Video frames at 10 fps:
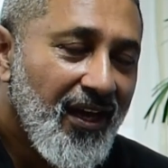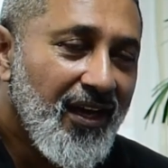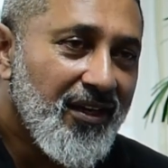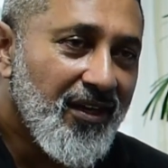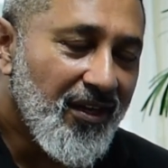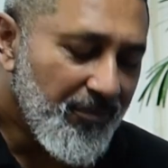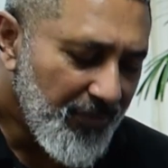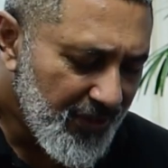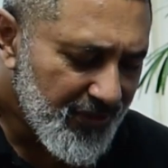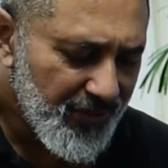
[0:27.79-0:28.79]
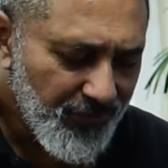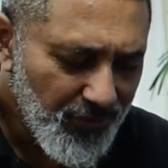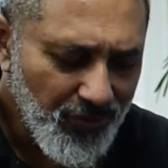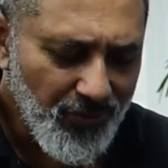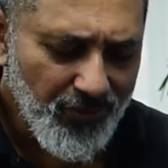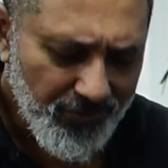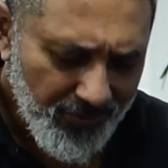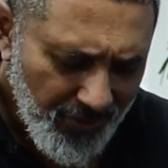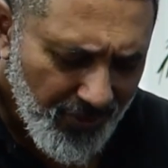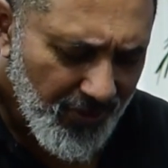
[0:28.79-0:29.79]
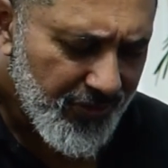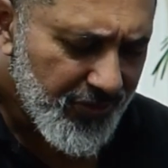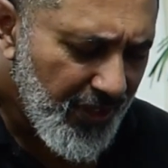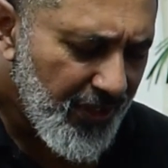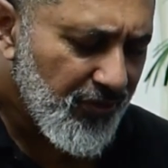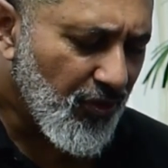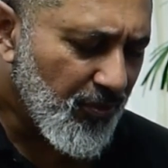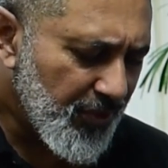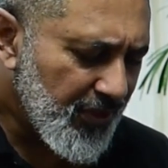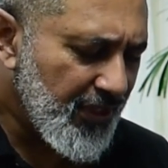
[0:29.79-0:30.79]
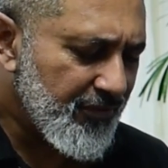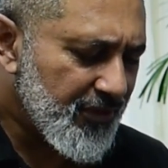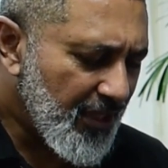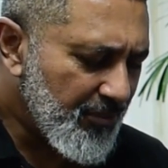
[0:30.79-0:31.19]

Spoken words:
and Minister for Trade, Cooperatives,